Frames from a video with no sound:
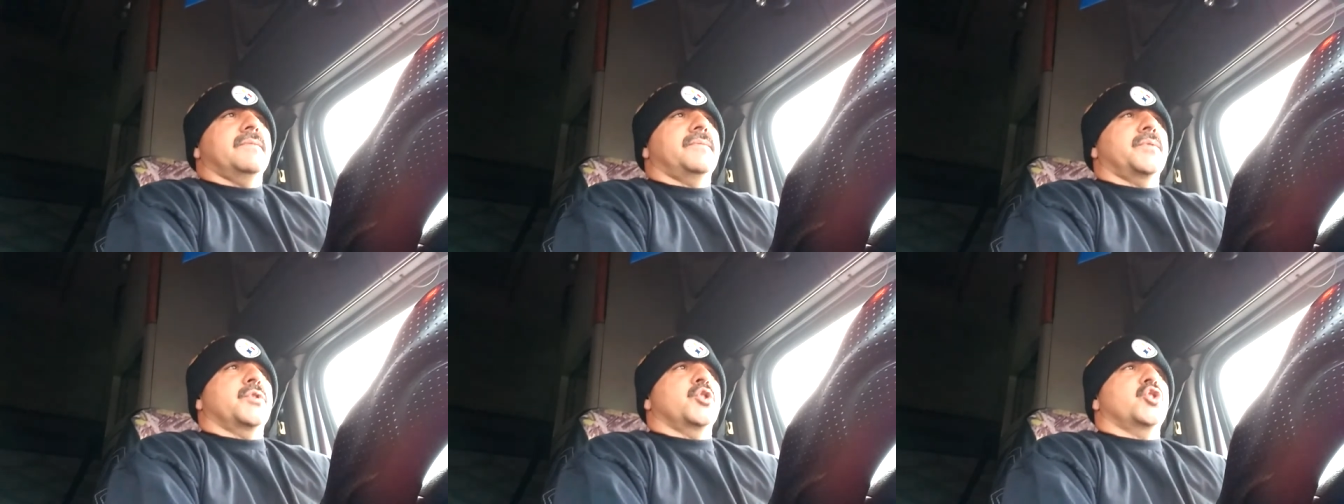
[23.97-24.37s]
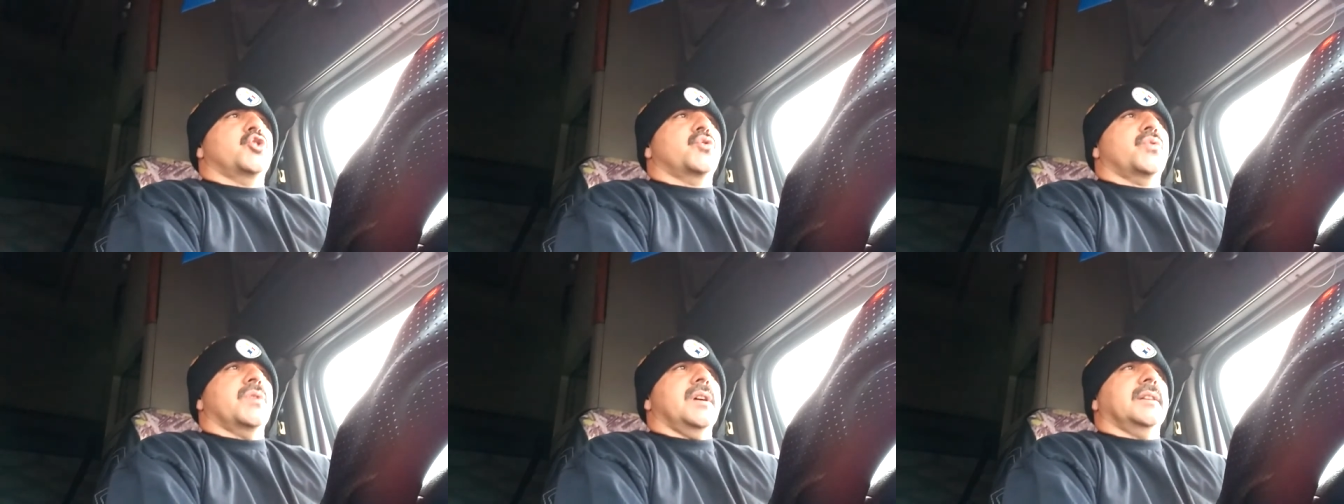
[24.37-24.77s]
for your
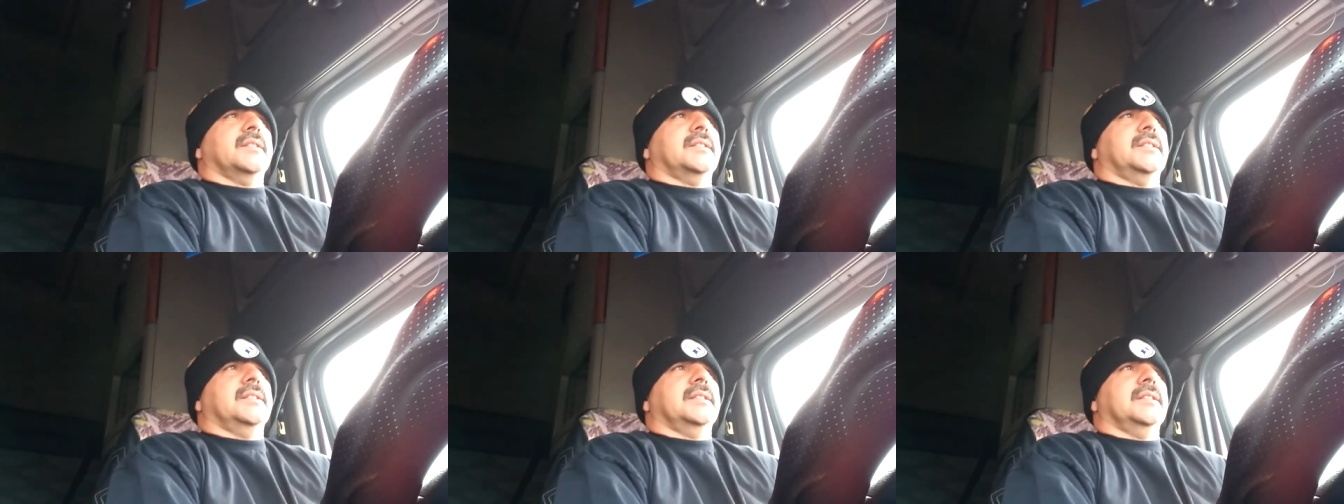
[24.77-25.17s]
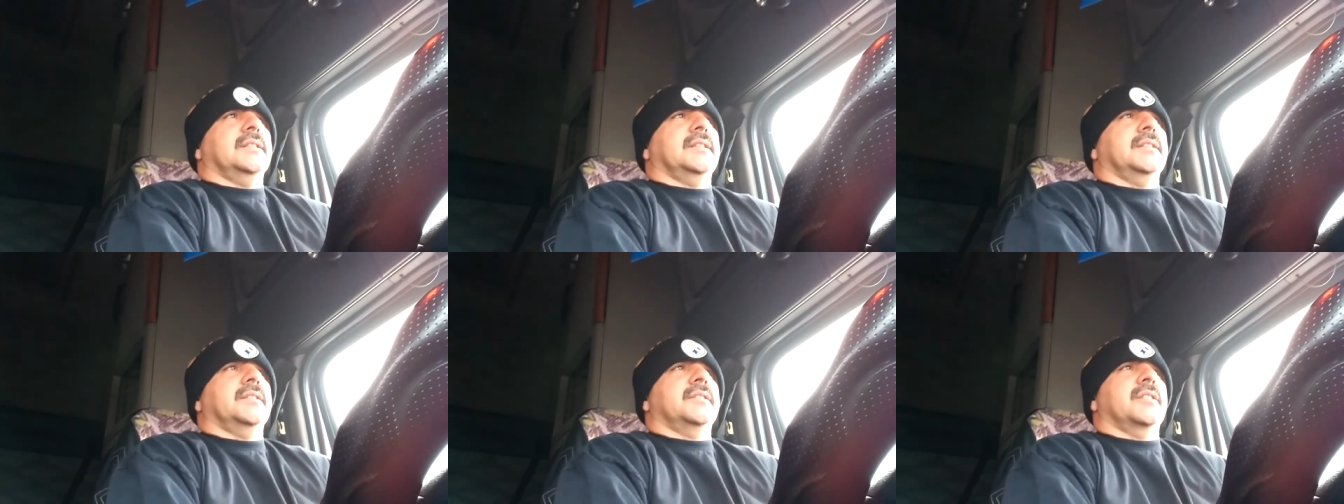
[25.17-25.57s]
truck.
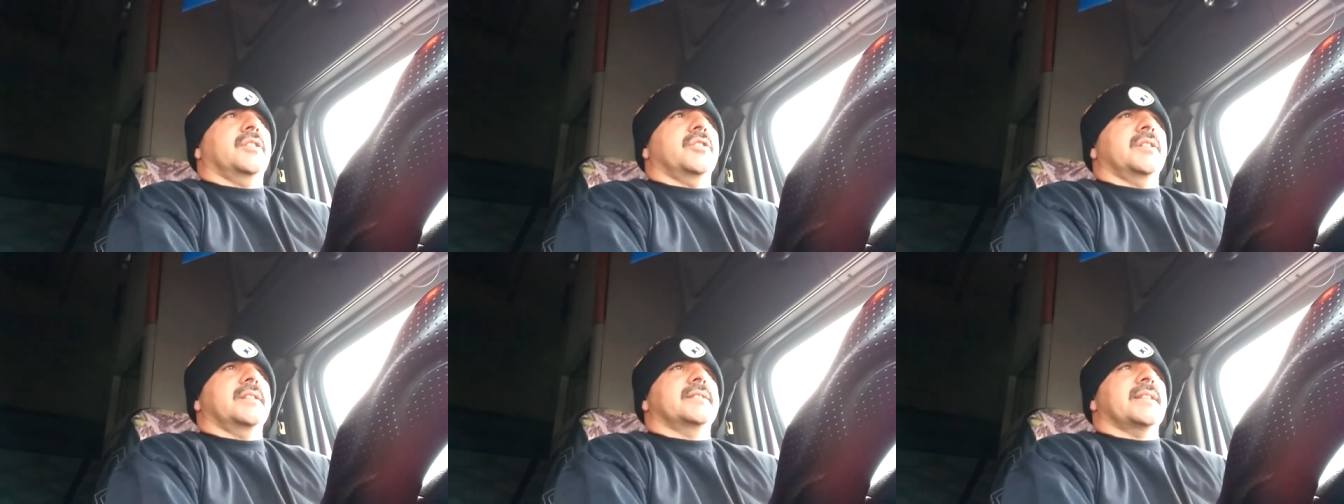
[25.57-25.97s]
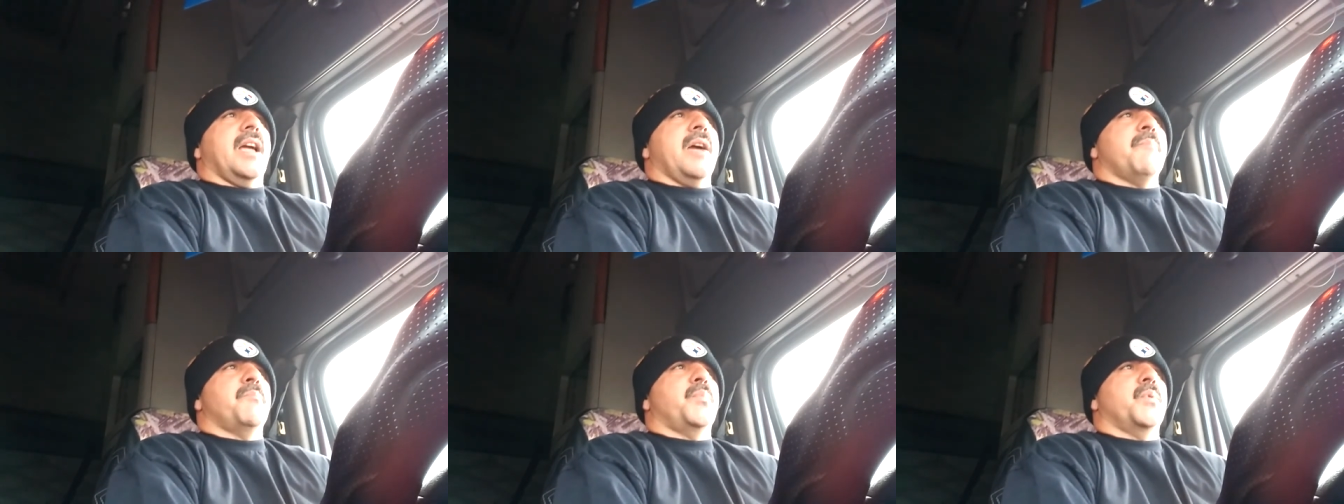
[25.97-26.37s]
It's a good
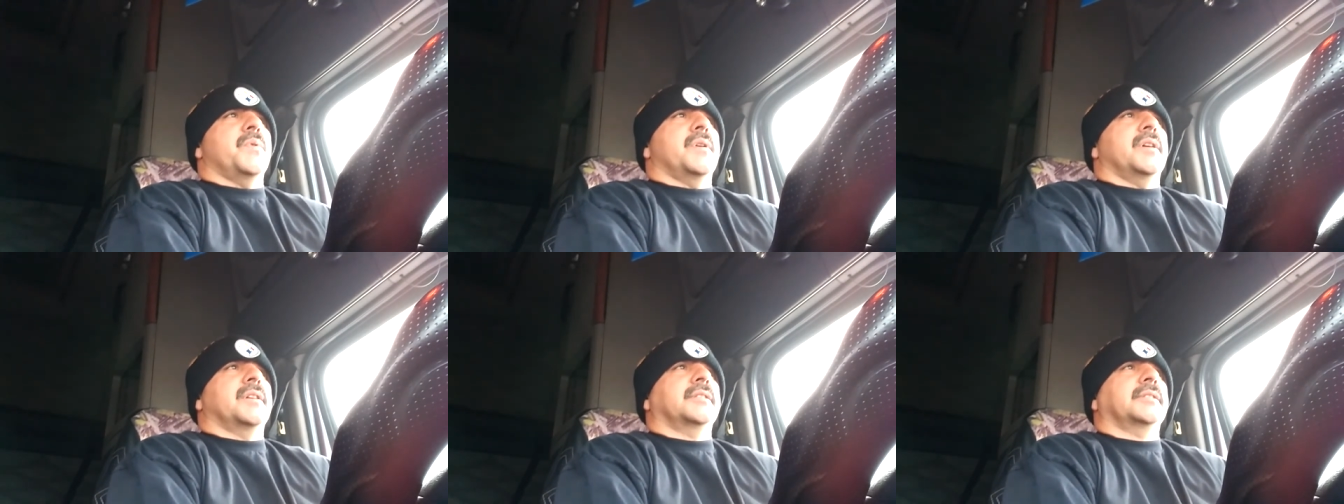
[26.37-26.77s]
example.